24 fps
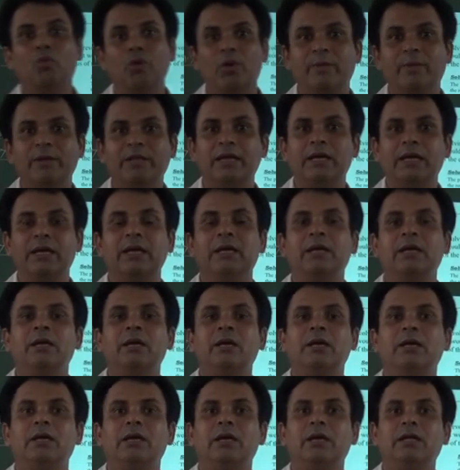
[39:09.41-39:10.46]
will be
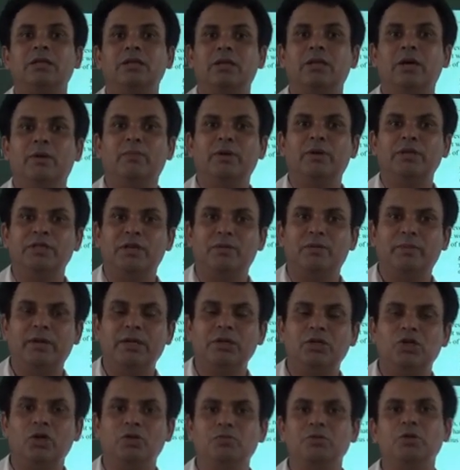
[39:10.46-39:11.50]
there in the
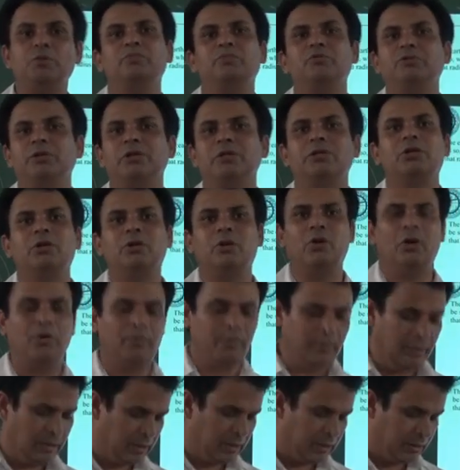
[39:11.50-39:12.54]
measurement of the
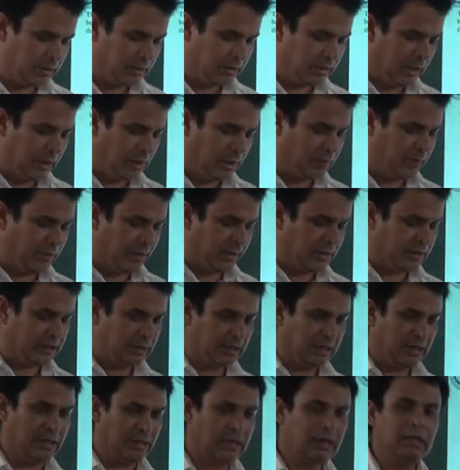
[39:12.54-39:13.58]
position of that
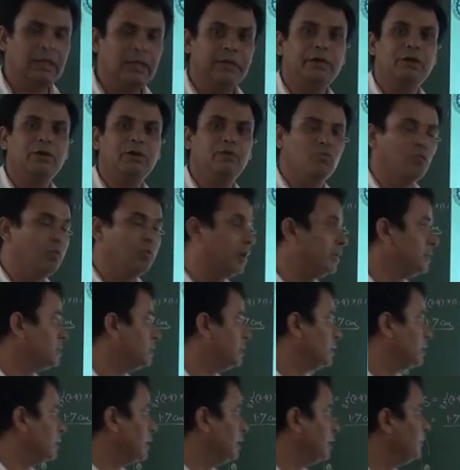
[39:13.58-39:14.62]
particle in
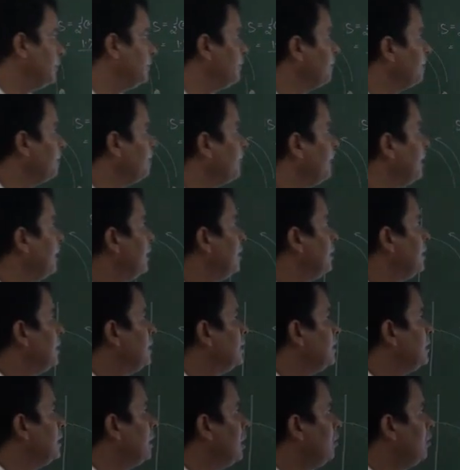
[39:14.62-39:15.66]
1 second.
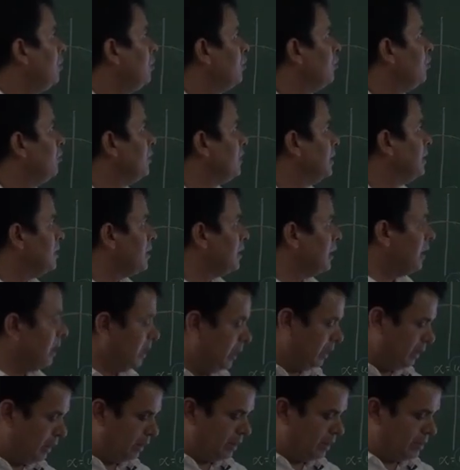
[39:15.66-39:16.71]
Now, what is
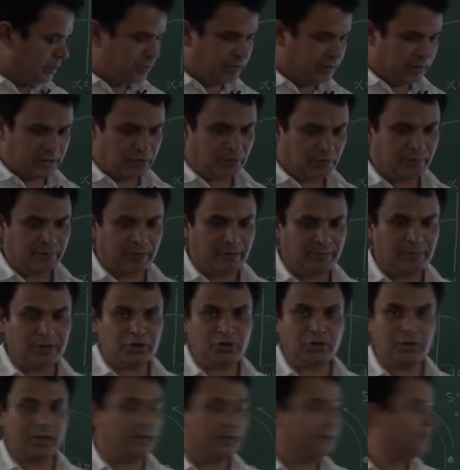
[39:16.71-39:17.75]
the Galilean
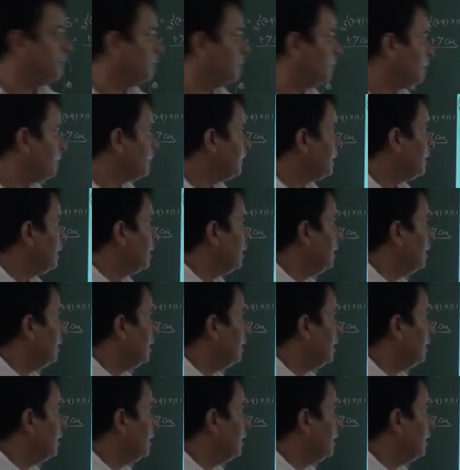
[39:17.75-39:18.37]
transformation?